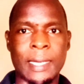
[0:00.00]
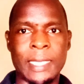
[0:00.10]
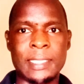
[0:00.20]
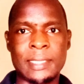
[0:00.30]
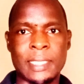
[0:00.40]

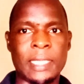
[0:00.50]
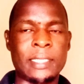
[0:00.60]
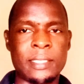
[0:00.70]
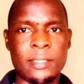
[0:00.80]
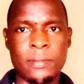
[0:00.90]
red
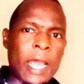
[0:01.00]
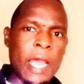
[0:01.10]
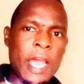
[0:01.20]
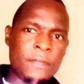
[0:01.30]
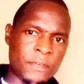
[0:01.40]
cells.
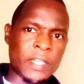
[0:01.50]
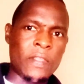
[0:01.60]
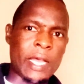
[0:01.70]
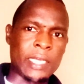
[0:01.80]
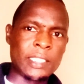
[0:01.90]
After
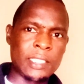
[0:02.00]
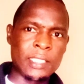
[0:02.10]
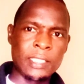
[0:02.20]
that,